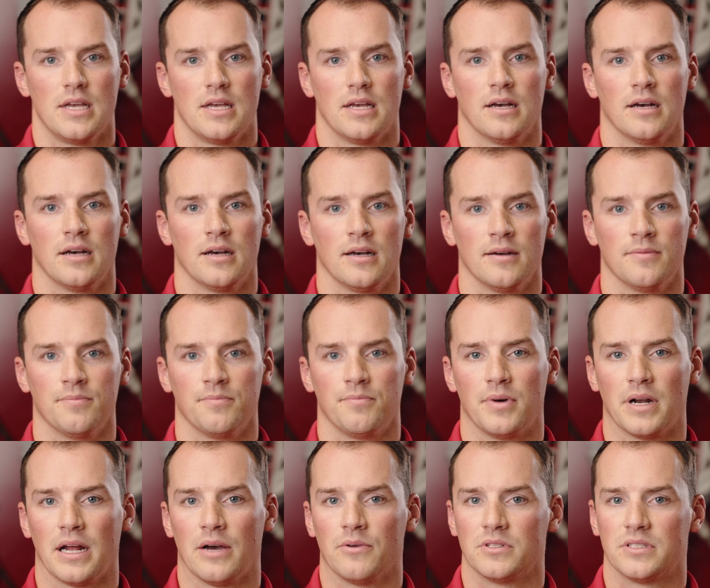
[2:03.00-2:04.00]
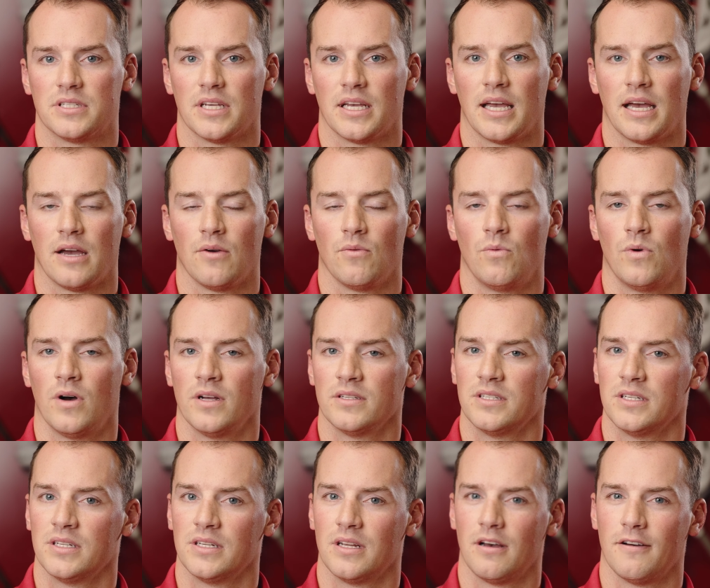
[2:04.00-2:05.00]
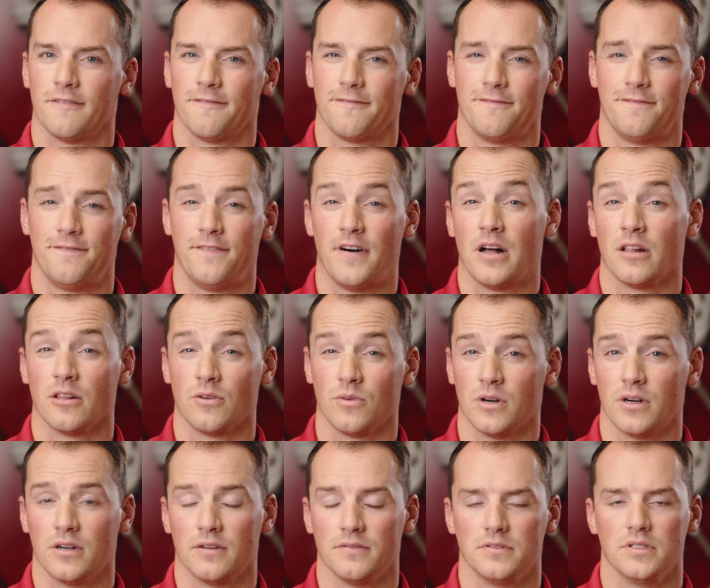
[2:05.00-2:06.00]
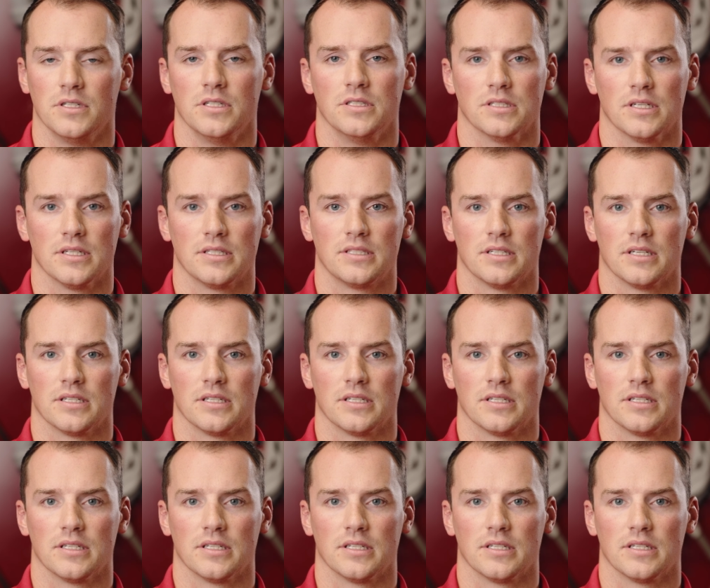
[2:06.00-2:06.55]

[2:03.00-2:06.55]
but I would say I wasn't a follower of Jesus.